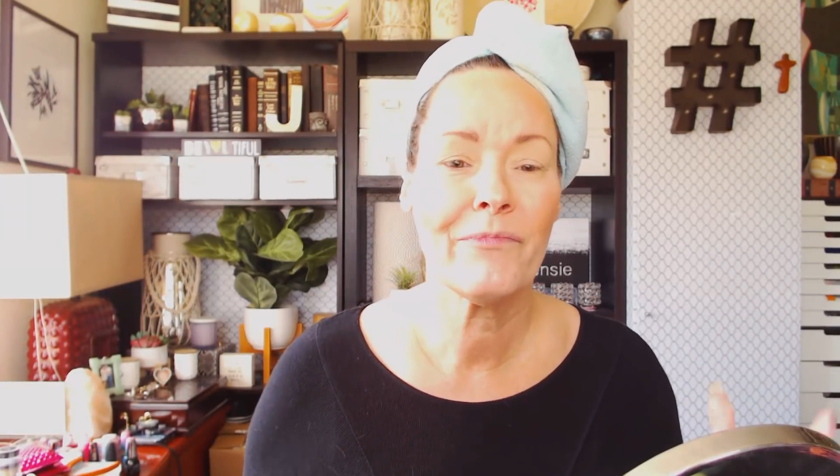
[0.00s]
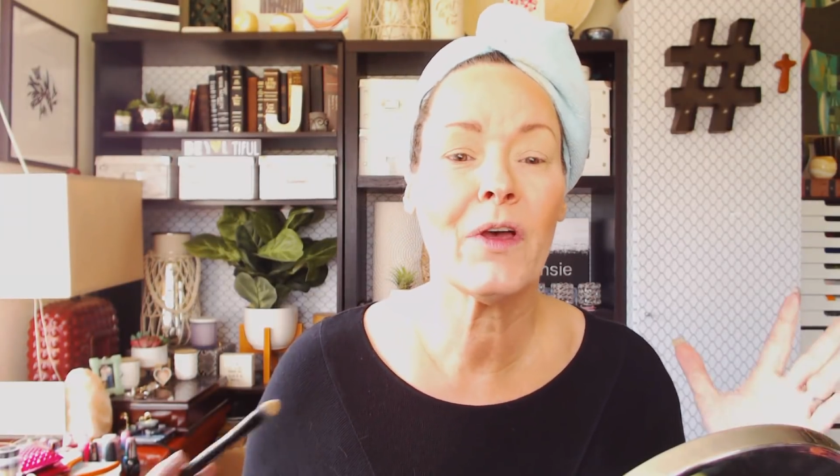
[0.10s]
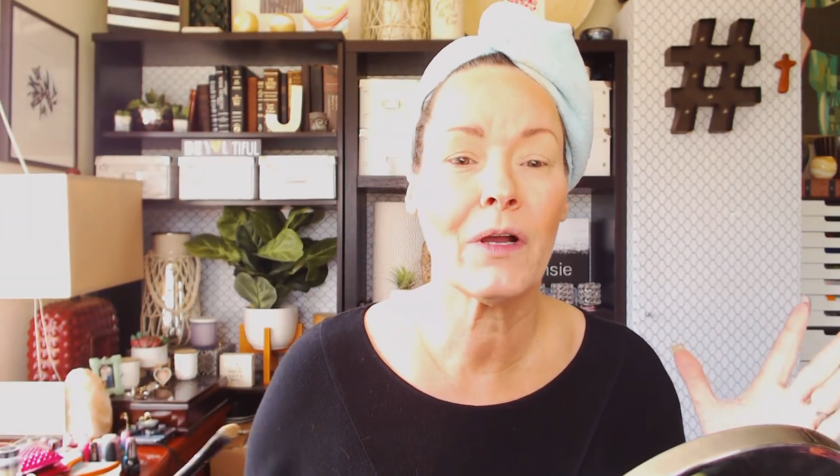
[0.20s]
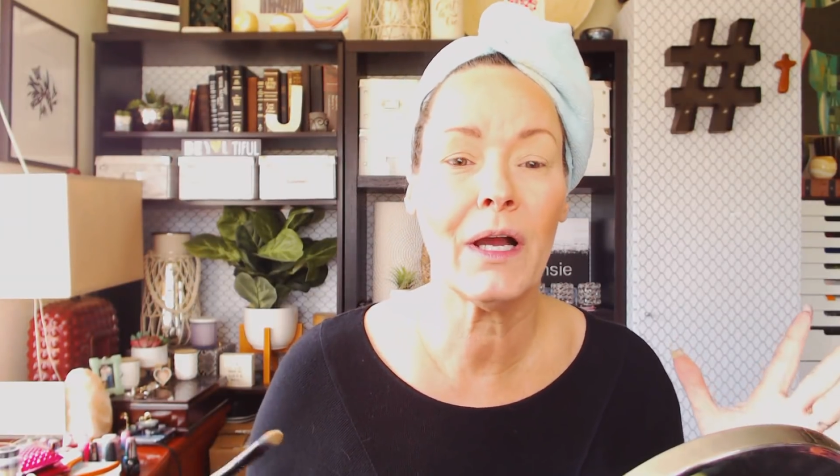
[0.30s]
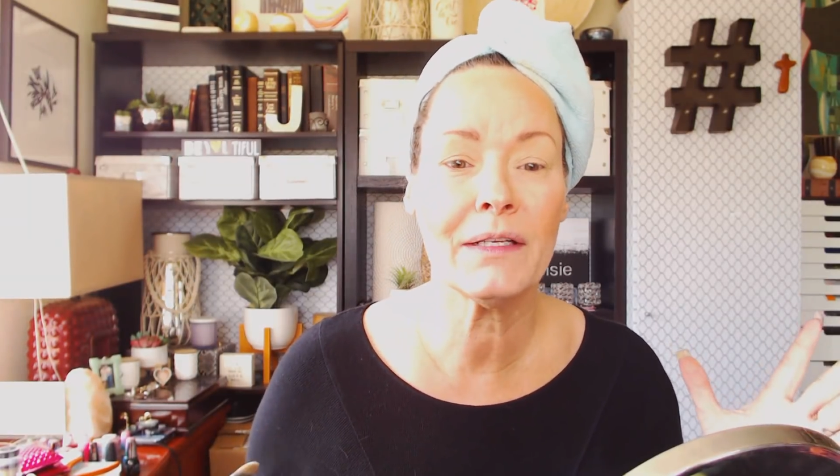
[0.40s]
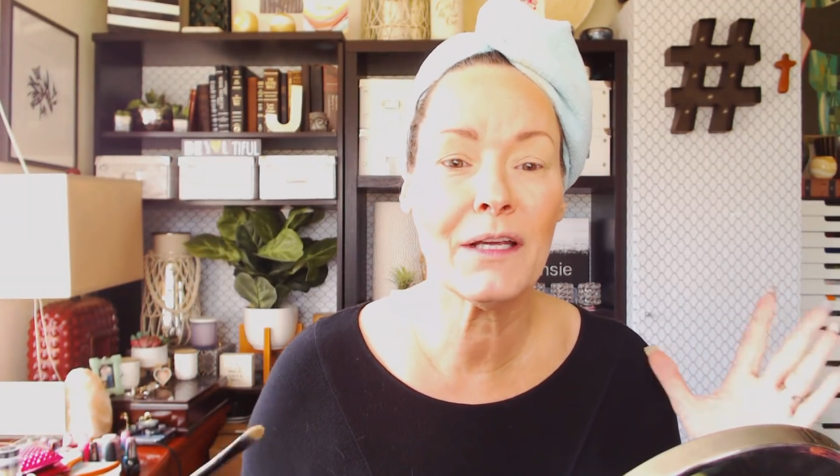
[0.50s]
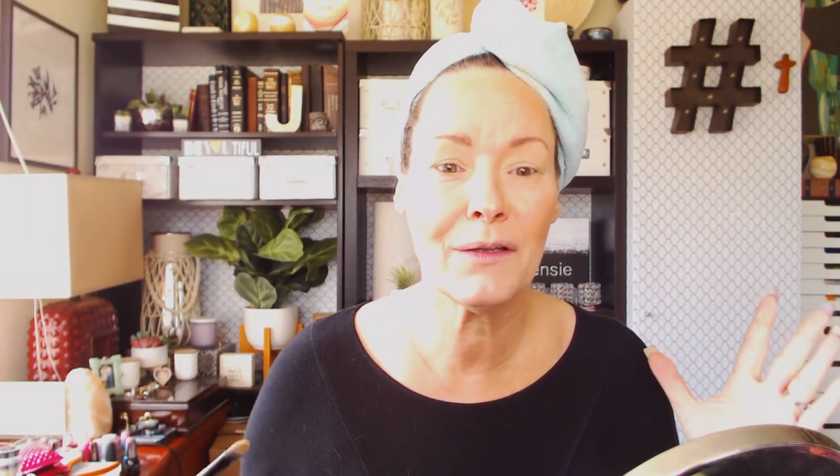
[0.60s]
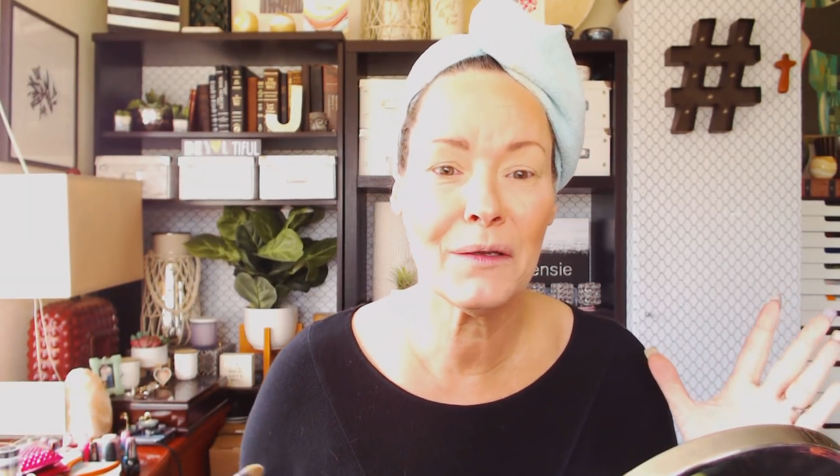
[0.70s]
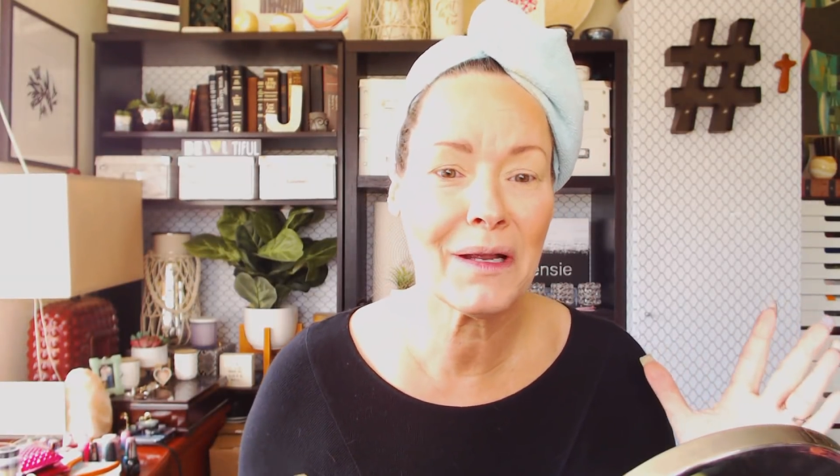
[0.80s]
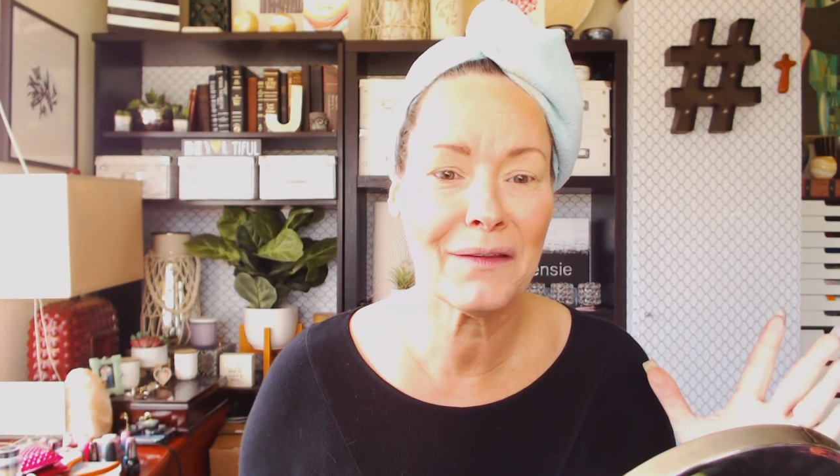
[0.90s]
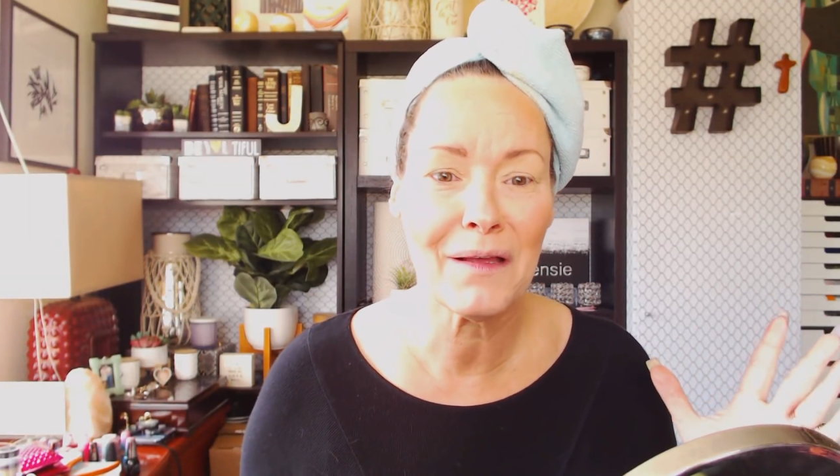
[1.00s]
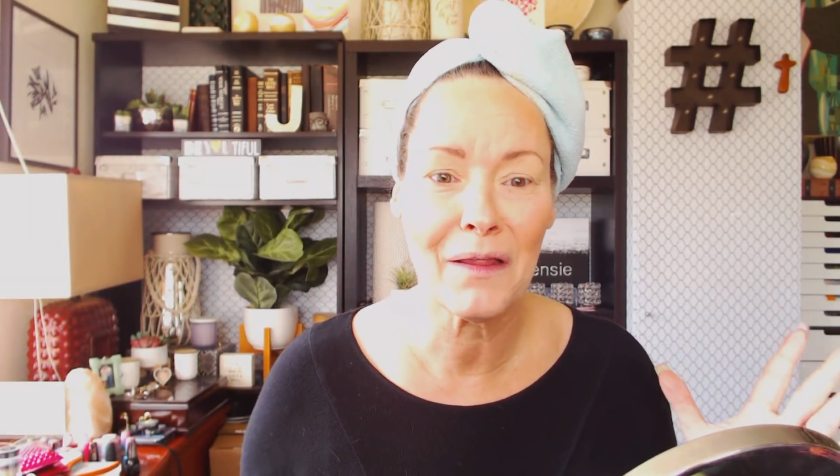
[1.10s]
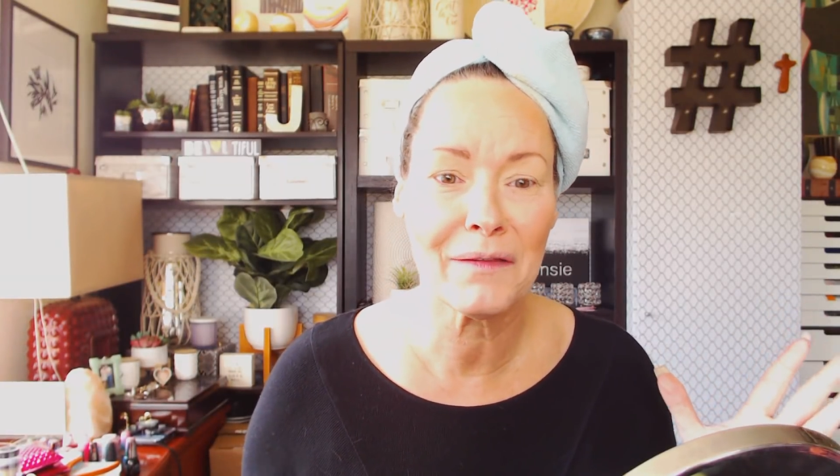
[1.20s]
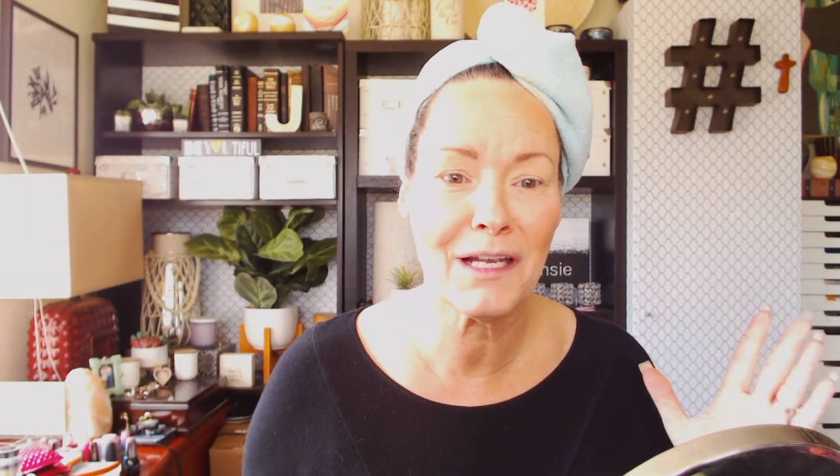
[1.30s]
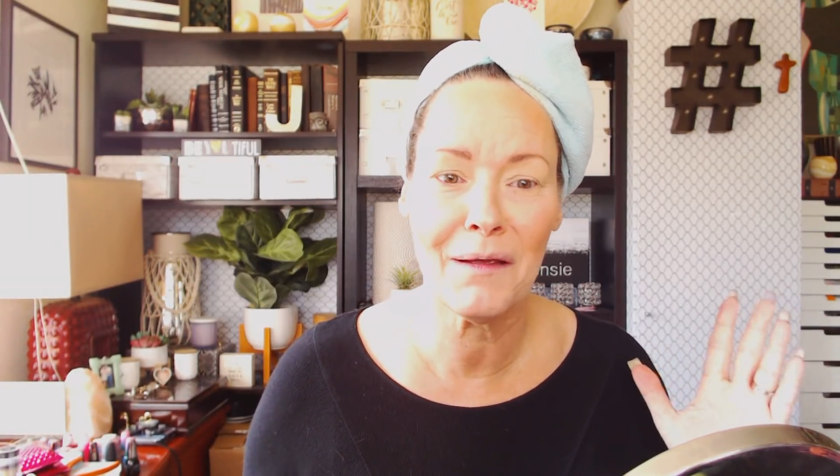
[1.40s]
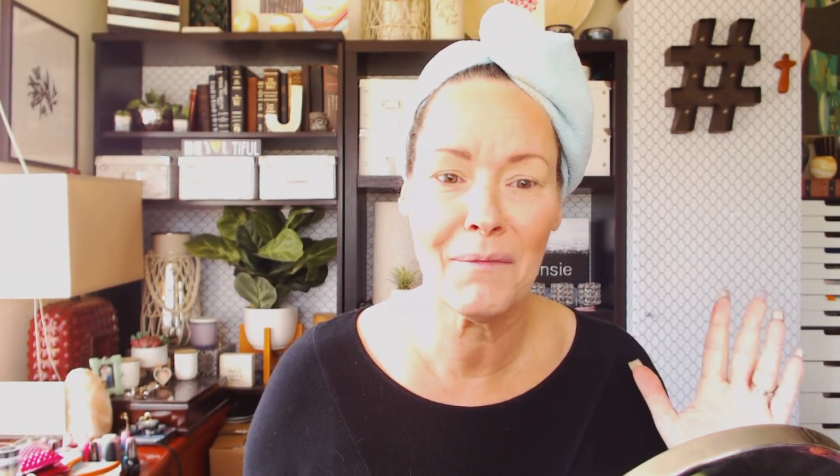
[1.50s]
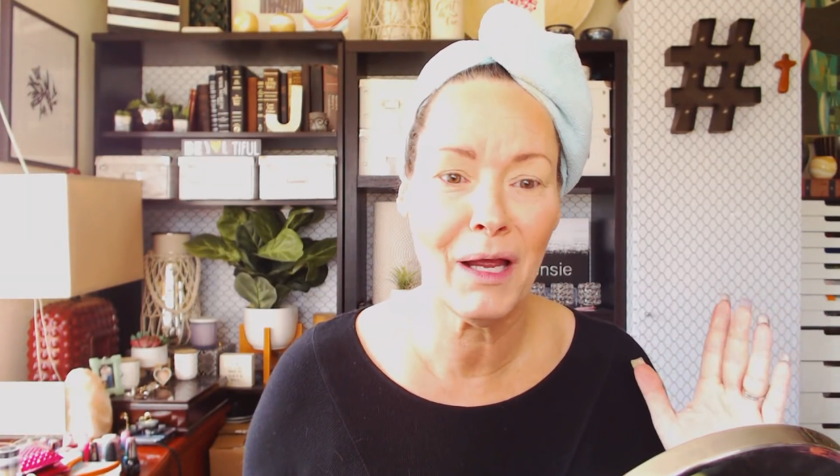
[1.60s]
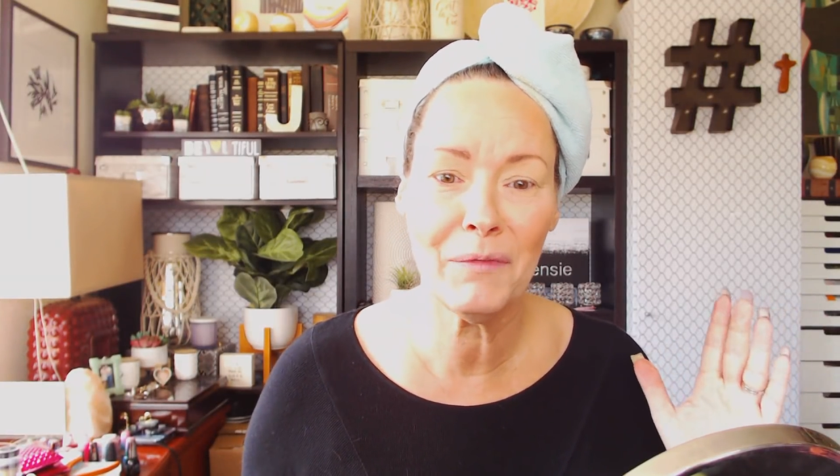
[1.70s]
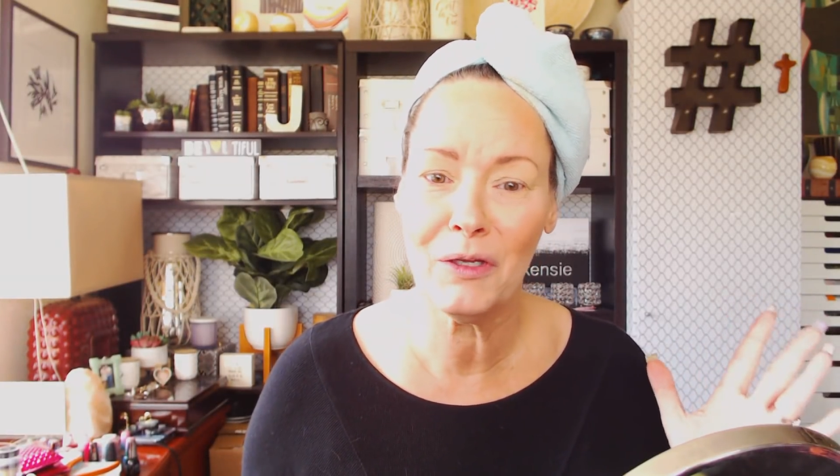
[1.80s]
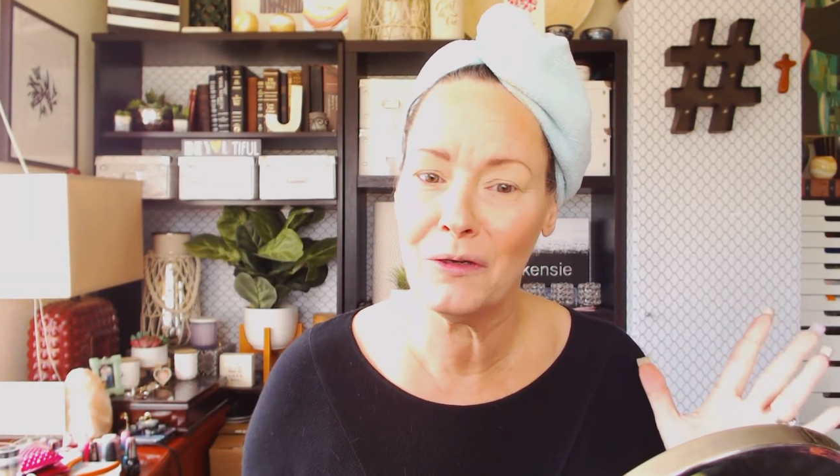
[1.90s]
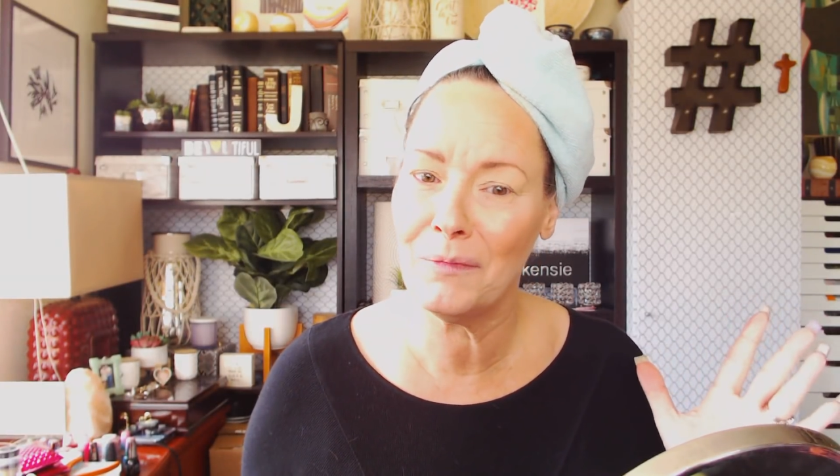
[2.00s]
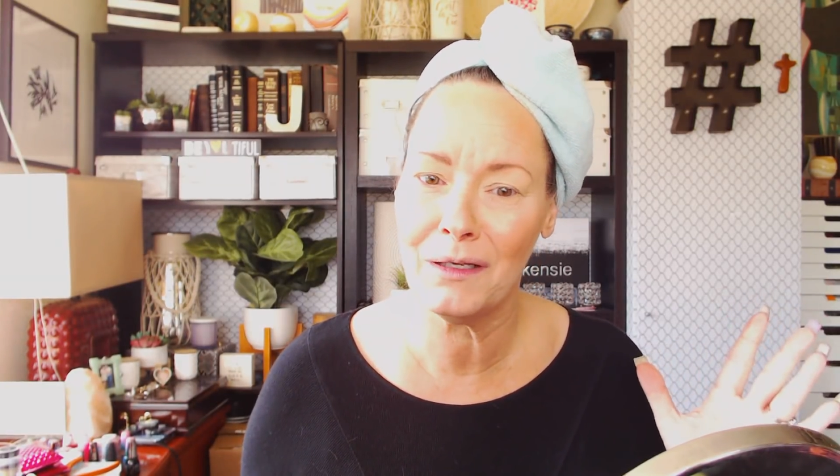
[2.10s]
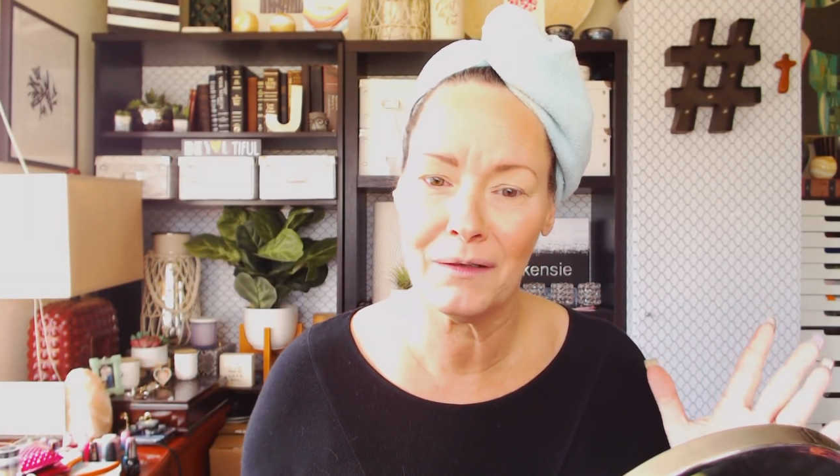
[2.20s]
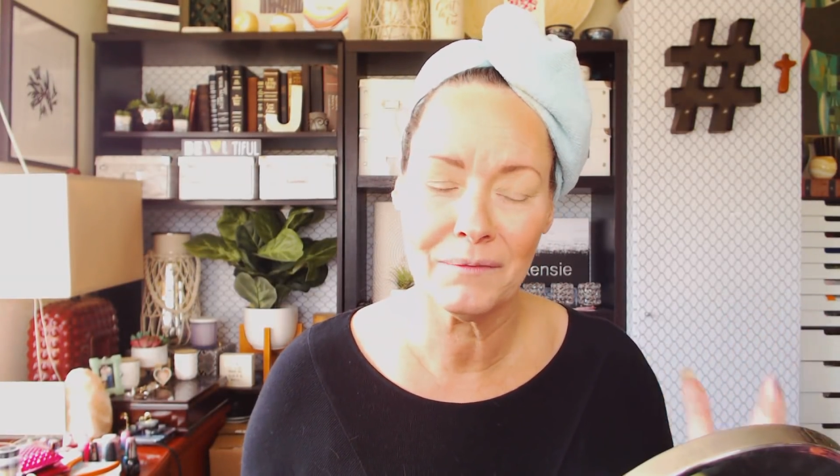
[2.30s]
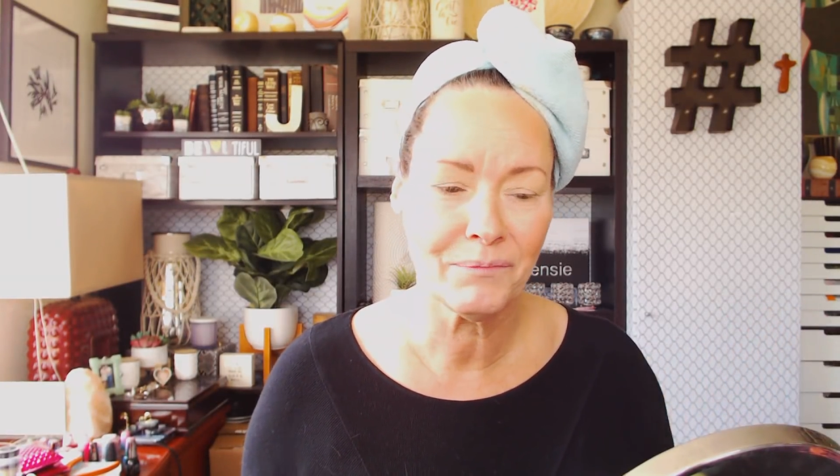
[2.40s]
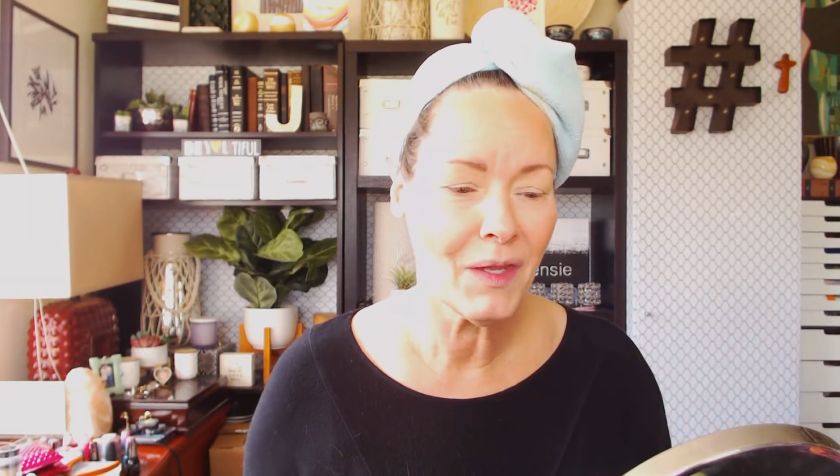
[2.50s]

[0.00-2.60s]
Look, I tell you guys all the time, I'm human.